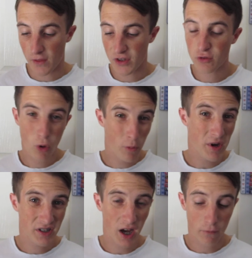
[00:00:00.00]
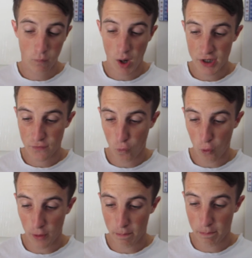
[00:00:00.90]
This will be a tough race
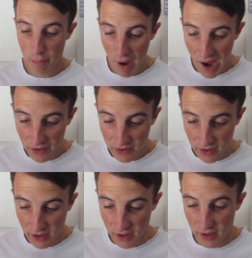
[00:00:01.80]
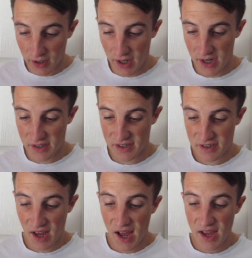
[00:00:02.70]
for it, but in
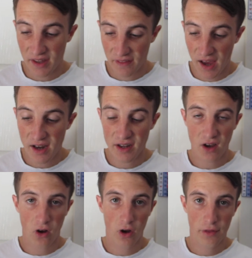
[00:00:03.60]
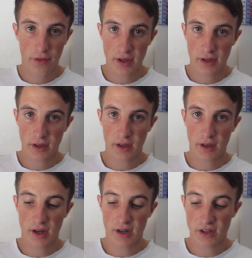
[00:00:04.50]
saying that, I think
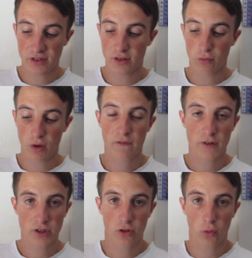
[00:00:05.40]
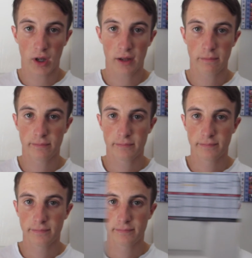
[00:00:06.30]
it is a roughie to look at.
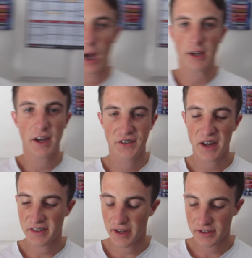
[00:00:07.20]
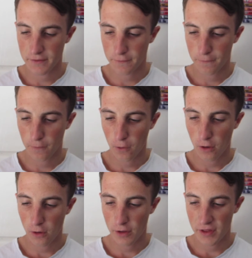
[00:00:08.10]
Okay, so that does it
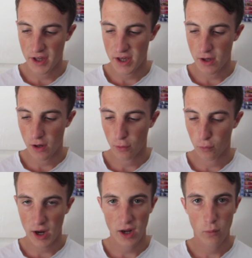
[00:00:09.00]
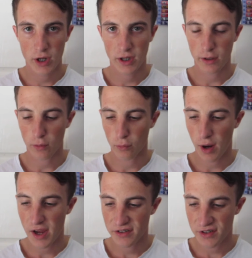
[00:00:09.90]
for the Randwick
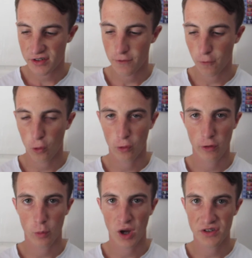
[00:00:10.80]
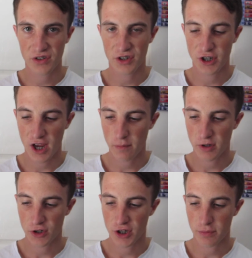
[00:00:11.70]
races, the 4 Group 1s, the
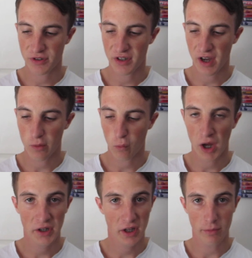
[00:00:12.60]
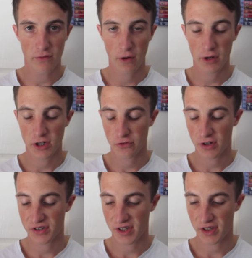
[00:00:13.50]
Championships Day 1. Going to be very
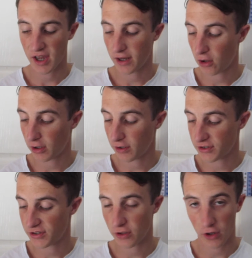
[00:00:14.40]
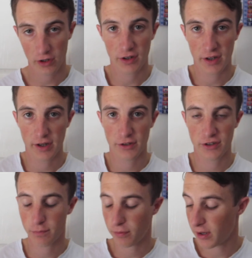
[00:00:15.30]
interesting there. Like I
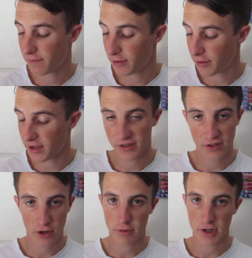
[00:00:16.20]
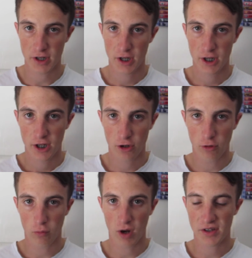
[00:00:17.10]
just previewed, there's so many
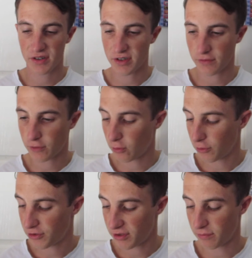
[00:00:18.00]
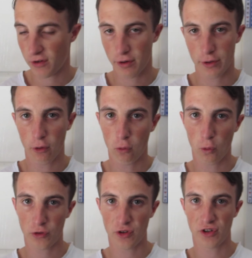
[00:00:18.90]
good races, of course, some very good
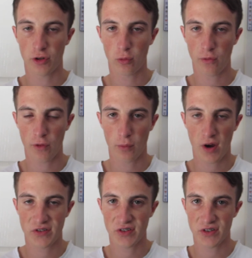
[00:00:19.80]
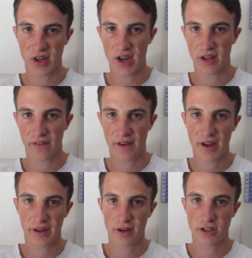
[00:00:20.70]
horses in all of the races, and
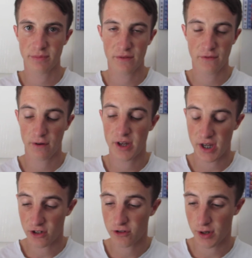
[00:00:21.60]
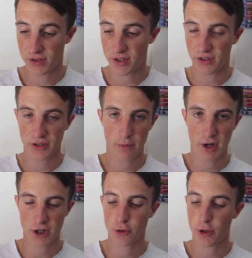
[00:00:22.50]
they are going to be very interesting, so
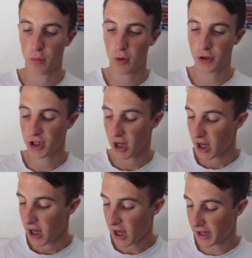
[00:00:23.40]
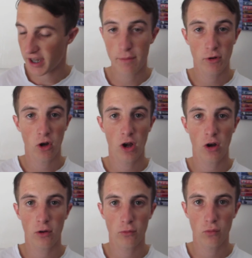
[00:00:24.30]
make sure you watch and keep an eye
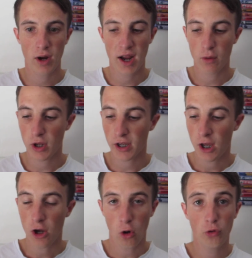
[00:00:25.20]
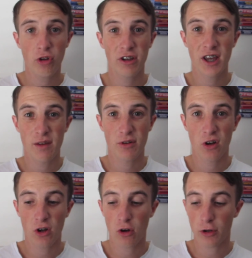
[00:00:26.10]
on Randwick. Also keep an
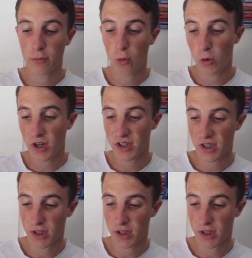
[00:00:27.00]
eye on Mornington.